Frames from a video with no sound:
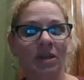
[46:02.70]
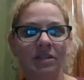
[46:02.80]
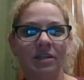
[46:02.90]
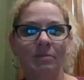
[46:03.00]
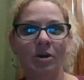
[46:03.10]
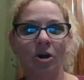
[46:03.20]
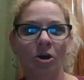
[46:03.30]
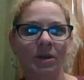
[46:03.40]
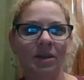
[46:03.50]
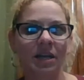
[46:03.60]
the kids come
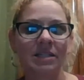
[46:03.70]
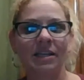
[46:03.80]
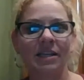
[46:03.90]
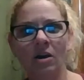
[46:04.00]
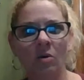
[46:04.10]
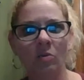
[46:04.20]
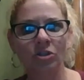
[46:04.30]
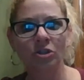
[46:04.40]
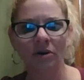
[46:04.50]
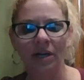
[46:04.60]
home and he's like, oh,
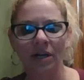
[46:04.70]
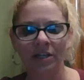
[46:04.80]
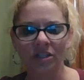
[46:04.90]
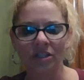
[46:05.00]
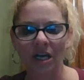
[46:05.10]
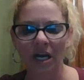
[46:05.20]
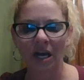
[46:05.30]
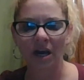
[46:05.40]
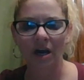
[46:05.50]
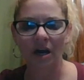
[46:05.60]
what'd you do all day? And she's like,
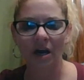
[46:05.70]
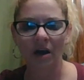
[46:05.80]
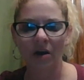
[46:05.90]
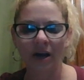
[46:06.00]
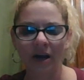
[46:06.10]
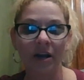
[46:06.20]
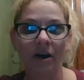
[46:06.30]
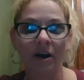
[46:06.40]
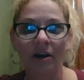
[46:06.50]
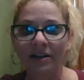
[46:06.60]
oh, I, you know,
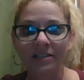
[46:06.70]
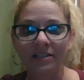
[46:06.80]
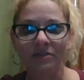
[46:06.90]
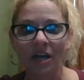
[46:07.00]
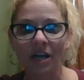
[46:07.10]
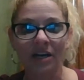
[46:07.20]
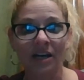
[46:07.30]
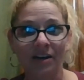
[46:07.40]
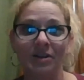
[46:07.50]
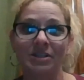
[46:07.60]
I got a lot of stuff done.
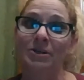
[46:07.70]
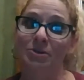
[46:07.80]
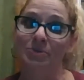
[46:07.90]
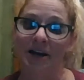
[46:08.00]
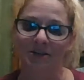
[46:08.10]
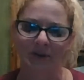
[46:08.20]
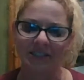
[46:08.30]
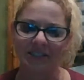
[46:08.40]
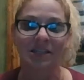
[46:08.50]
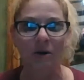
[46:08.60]
And especially my husband
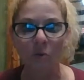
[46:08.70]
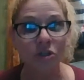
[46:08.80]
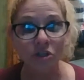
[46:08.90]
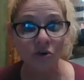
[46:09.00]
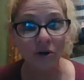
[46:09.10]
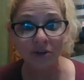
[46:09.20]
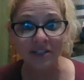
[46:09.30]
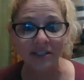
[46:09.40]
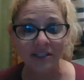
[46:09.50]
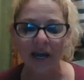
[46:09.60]
because he's like, what'd you do on your
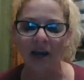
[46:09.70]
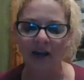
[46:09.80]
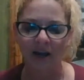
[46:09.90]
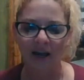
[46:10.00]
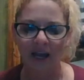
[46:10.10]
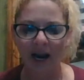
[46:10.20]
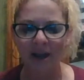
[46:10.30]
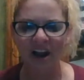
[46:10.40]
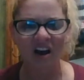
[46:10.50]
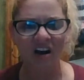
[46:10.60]
list today? And I'm
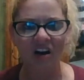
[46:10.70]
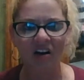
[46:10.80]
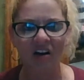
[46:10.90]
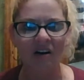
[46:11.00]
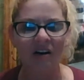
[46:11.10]
like, oh,